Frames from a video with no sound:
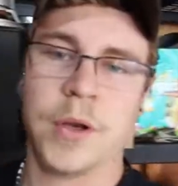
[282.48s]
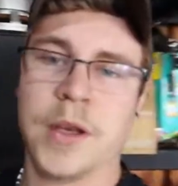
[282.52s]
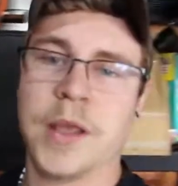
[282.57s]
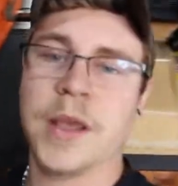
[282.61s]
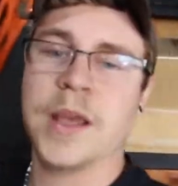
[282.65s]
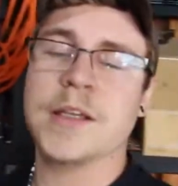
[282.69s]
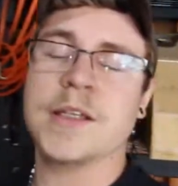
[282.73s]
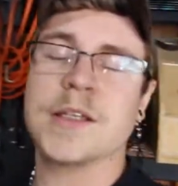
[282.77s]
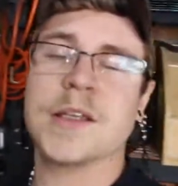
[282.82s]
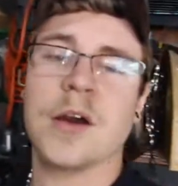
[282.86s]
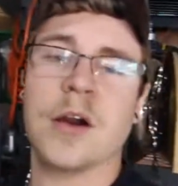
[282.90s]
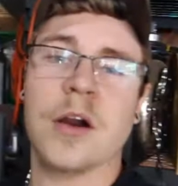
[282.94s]
gonna
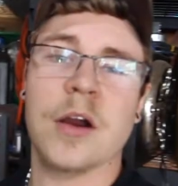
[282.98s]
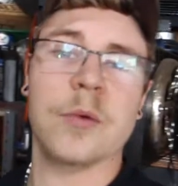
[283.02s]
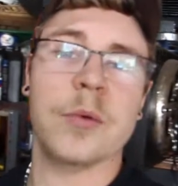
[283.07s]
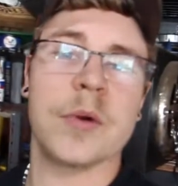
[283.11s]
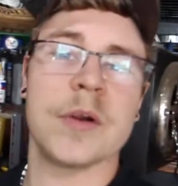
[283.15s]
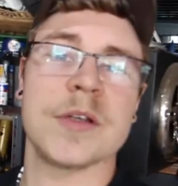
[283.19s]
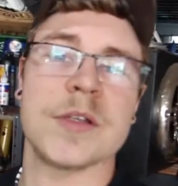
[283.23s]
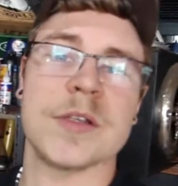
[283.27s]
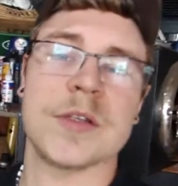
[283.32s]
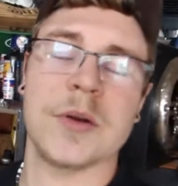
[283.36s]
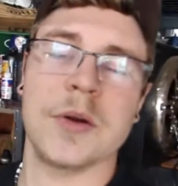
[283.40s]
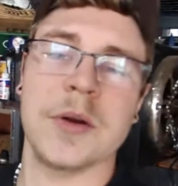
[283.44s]
head to the
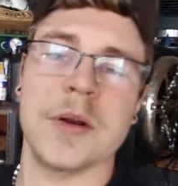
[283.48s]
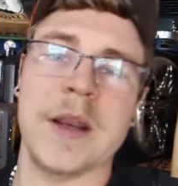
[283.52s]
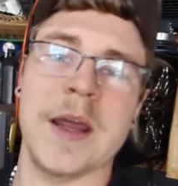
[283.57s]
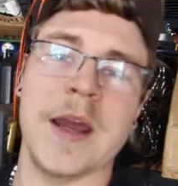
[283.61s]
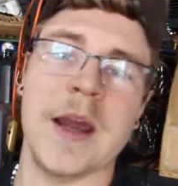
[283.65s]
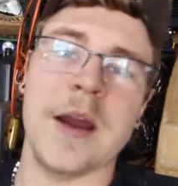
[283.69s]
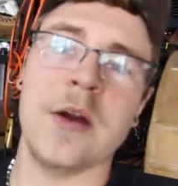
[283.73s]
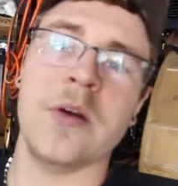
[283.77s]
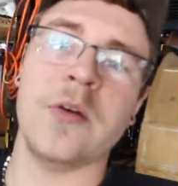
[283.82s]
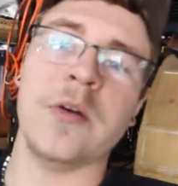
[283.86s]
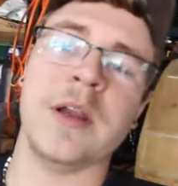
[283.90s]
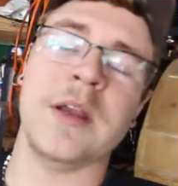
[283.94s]
hardware store
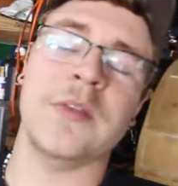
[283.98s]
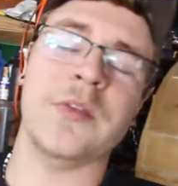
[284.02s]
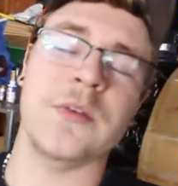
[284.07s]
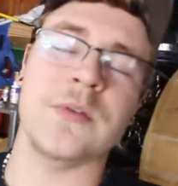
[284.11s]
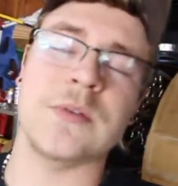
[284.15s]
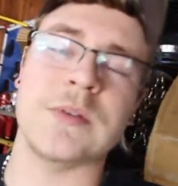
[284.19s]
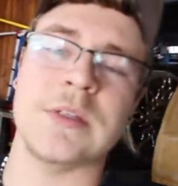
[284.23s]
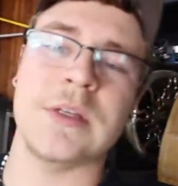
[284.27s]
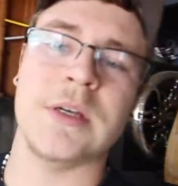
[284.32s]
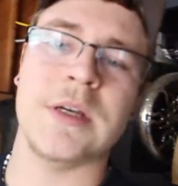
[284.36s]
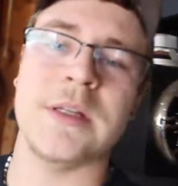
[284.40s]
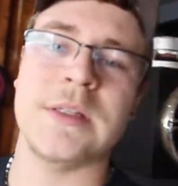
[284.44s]
now, get
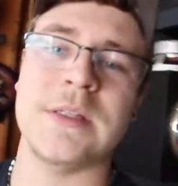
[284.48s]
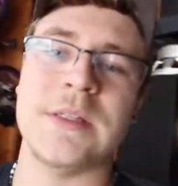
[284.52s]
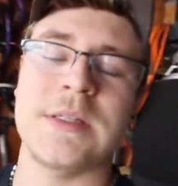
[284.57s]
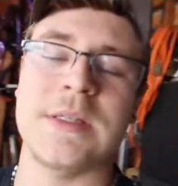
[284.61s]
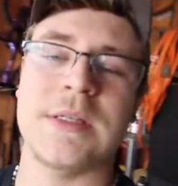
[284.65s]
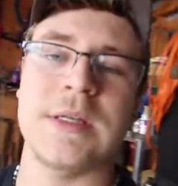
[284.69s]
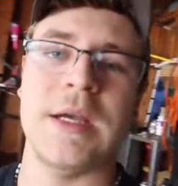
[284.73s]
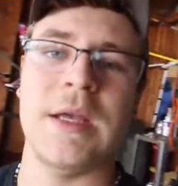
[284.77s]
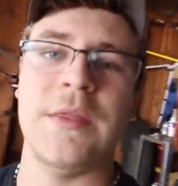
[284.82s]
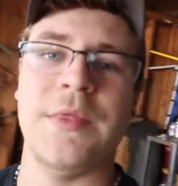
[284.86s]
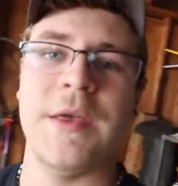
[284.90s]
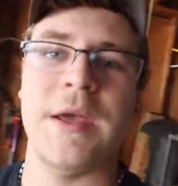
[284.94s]
those nuts,
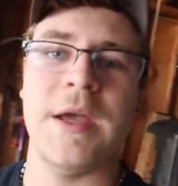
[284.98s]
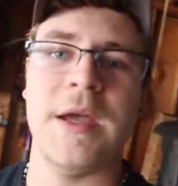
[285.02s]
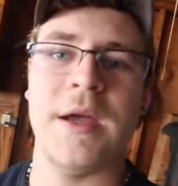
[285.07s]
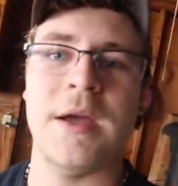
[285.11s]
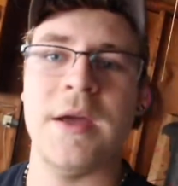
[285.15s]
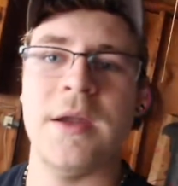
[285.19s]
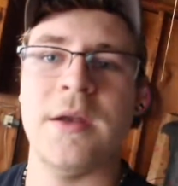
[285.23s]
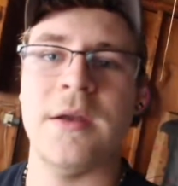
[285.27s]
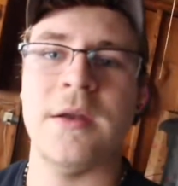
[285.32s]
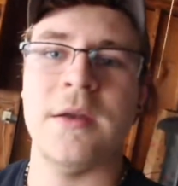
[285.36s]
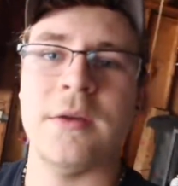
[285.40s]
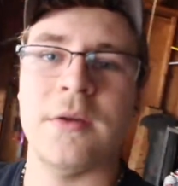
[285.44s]
and
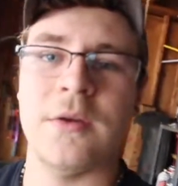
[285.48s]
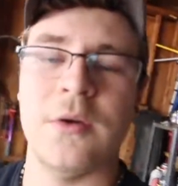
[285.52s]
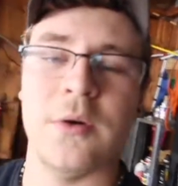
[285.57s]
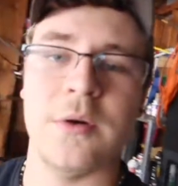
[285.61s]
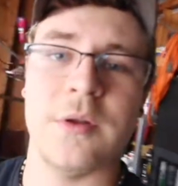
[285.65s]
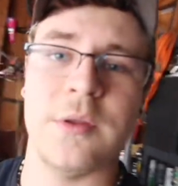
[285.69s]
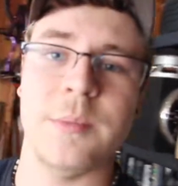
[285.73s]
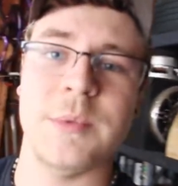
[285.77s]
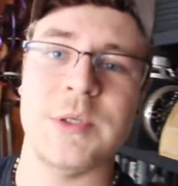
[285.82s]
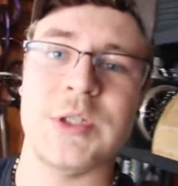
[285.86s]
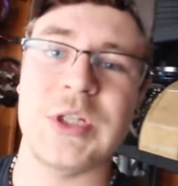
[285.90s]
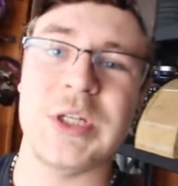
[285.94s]
then go
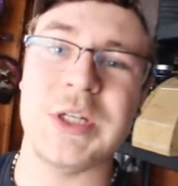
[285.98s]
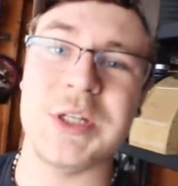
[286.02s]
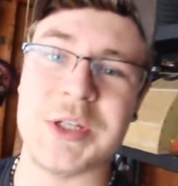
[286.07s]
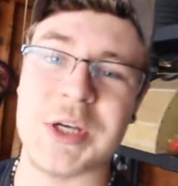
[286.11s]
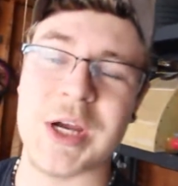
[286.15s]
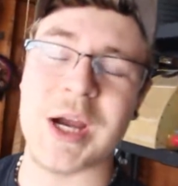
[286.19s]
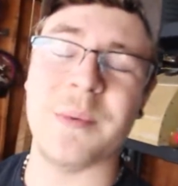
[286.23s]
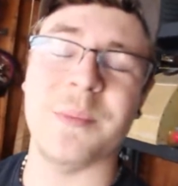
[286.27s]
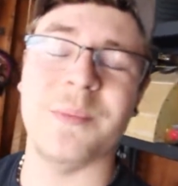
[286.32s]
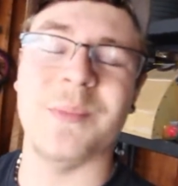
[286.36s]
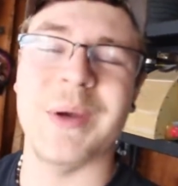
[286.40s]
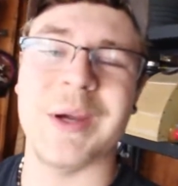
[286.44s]
to the machine
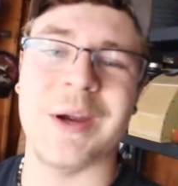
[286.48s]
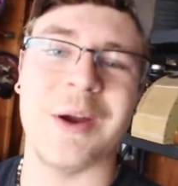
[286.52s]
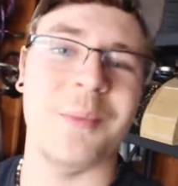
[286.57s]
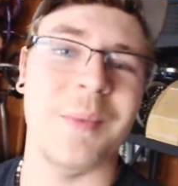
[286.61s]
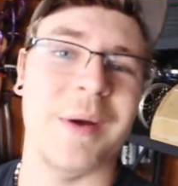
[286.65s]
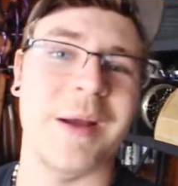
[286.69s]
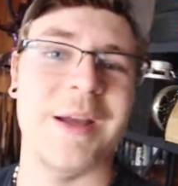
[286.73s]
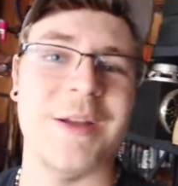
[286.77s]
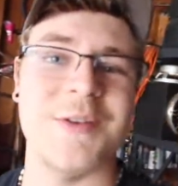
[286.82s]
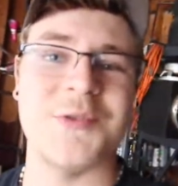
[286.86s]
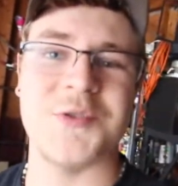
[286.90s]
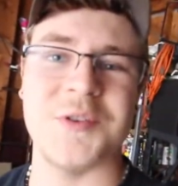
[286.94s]
shop and pick up
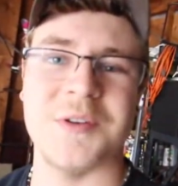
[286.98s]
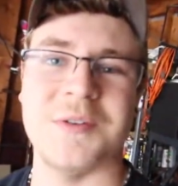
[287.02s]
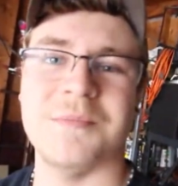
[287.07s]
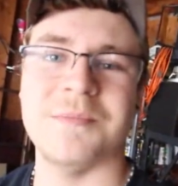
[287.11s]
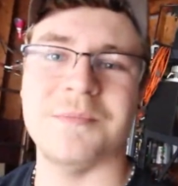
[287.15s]
my engine.